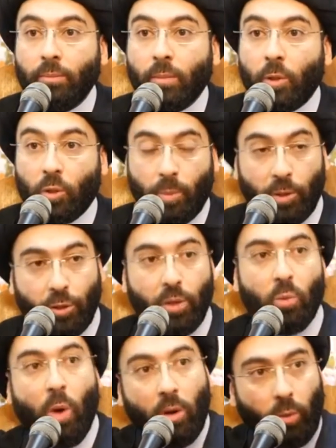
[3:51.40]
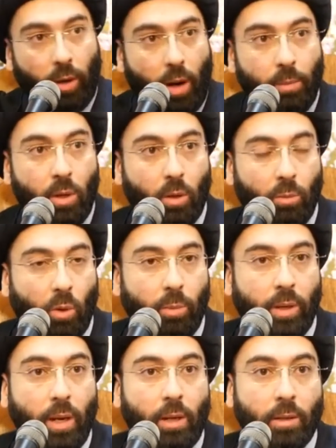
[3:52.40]
especially one where Amir
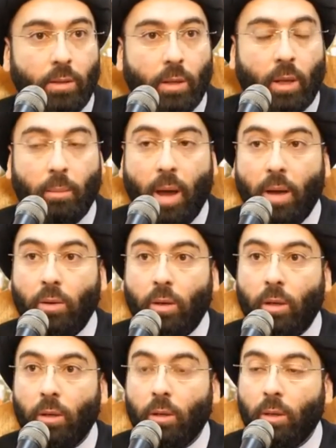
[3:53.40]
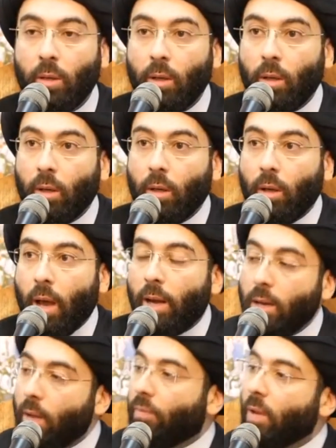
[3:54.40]
al-Mu'mineen is the commander. And
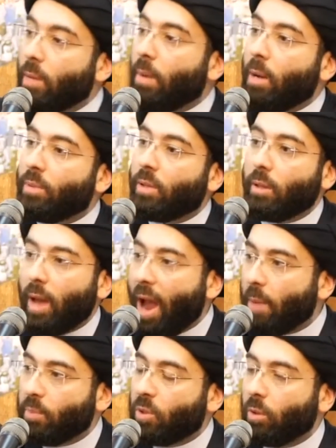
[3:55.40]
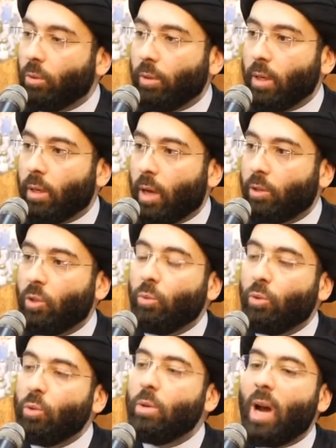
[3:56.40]
yet the Imam said, absolutely not. You
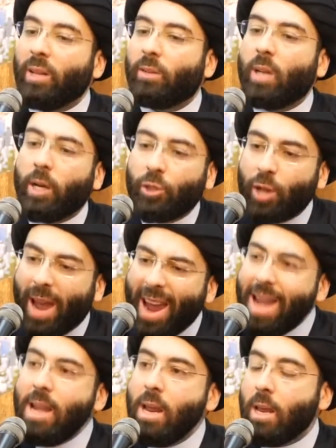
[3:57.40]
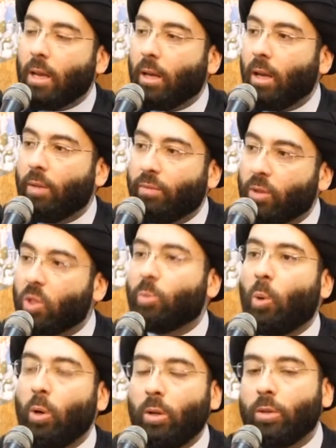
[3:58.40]
do not touch any of the
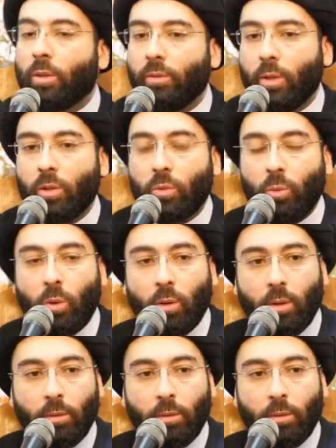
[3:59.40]
spoils of this war.